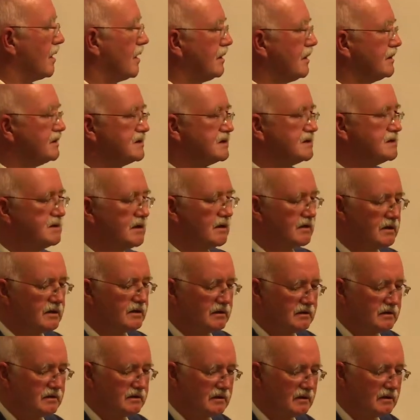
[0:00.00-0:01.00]
I
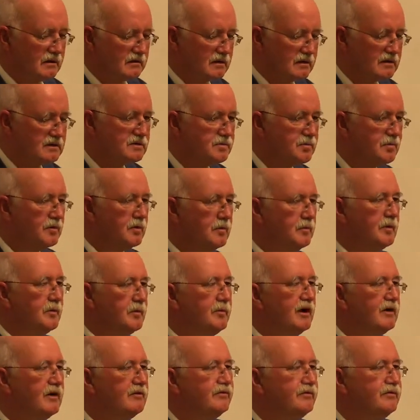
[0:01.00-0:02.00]
started th this poem
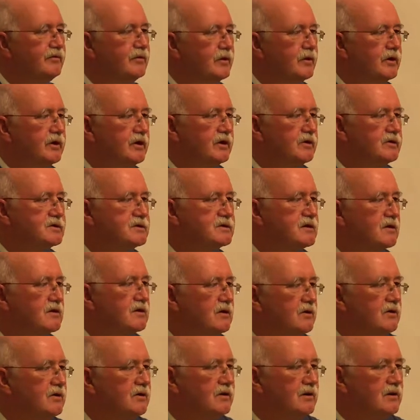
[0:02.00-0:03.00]
about four years
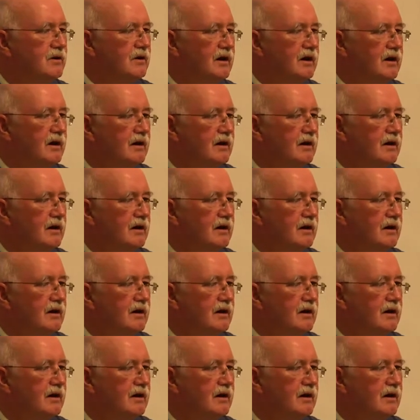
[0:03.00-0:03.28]
ago.